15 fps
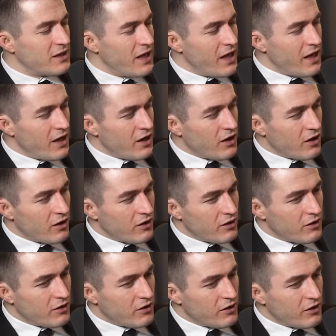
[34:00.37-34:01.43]
there
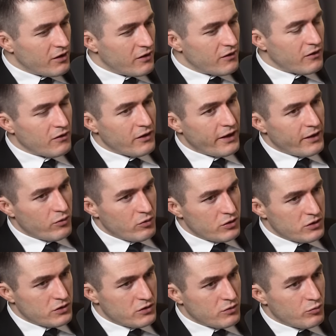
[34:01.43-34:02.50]
in the
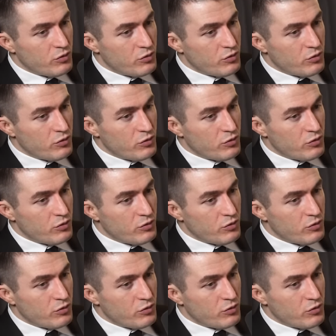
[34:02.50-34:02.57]
language.